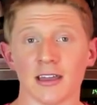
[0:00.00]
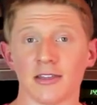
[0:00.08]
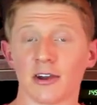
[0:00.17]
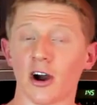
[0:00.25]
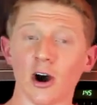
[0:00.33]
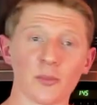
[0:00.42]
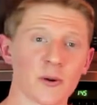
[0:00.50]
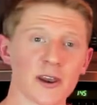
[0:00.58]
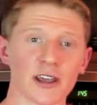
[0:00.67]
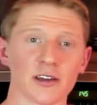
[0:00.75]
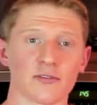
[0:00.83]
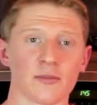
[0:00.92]
They're all
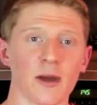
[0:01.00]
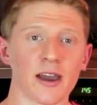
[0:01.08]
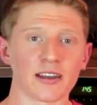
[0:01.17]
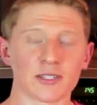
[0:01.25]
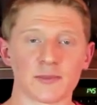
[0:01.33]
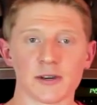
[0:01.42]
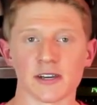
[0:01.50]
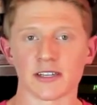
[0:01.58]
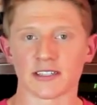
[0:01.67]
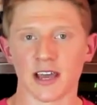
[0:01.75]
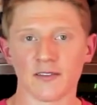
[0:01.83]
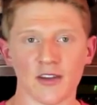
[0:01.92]
pretty good from my
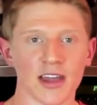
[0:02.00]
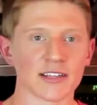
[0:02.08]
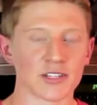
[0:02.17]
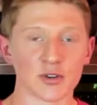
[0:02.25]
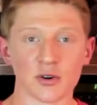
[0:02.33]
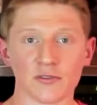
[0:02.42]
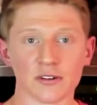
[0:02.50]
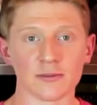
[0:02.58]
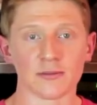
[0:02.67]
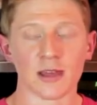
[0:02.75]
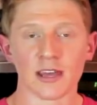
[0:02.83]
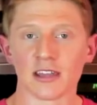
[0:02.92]
experience. I've had two of
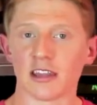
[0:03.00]
them.